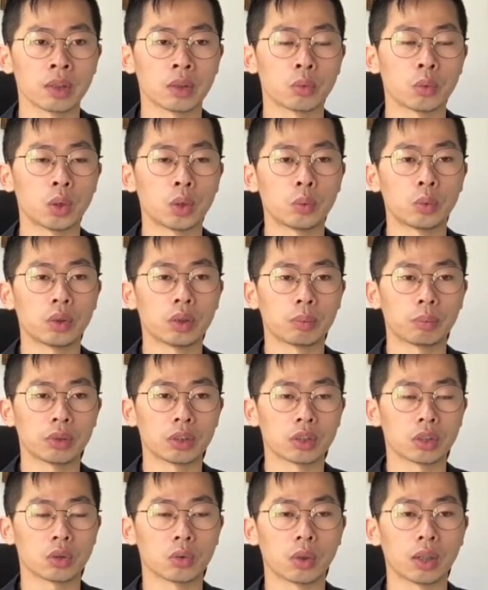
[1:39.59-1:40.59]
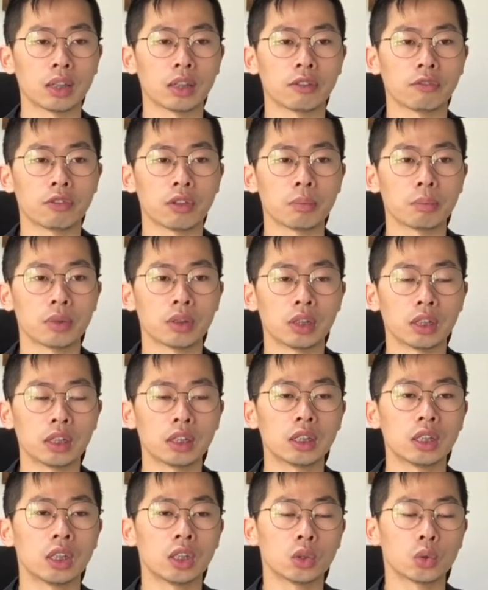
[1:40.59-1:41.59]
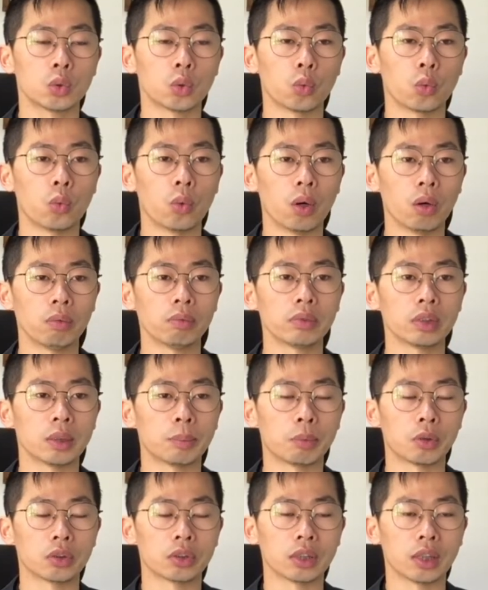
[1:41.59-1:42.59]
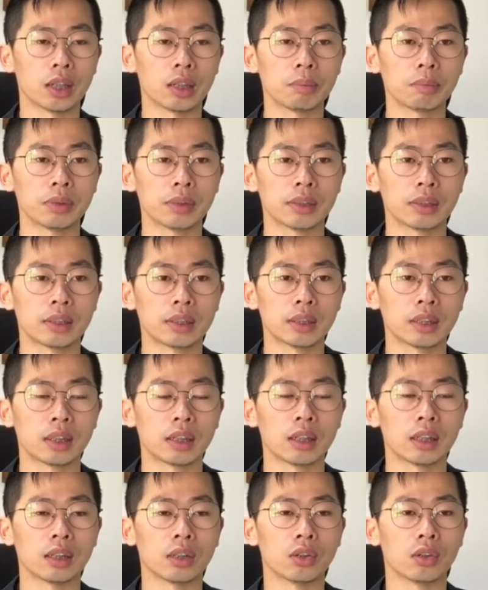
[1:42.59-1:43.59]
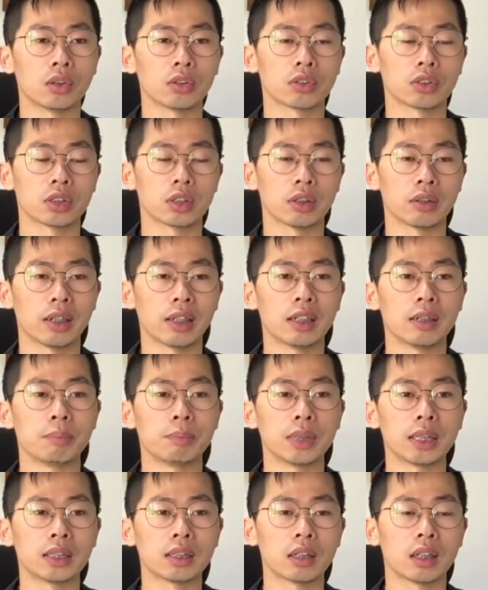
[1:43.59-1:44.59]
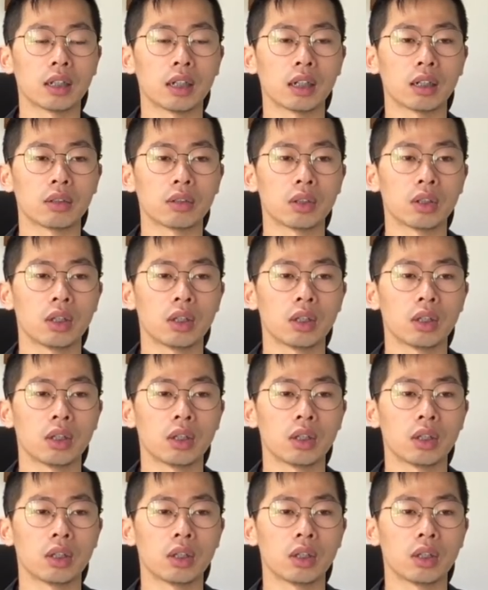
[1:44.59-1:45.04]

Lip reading: we will prescribe the formula to warm the body up, and also at the meantime,